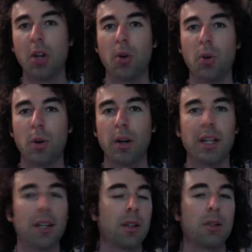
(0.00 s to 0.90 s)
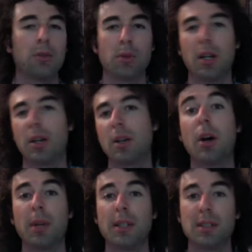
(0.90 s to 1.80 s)
or in
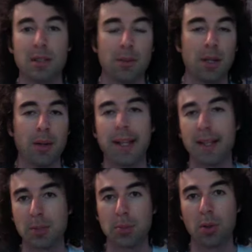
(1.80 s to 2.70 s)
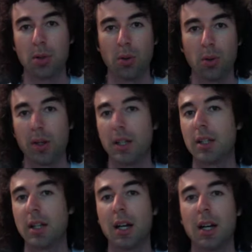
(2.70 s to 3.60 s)
comments in my guest book, or
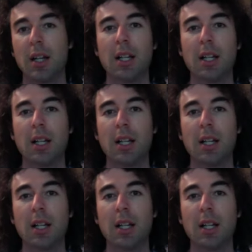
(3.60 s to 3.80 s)
in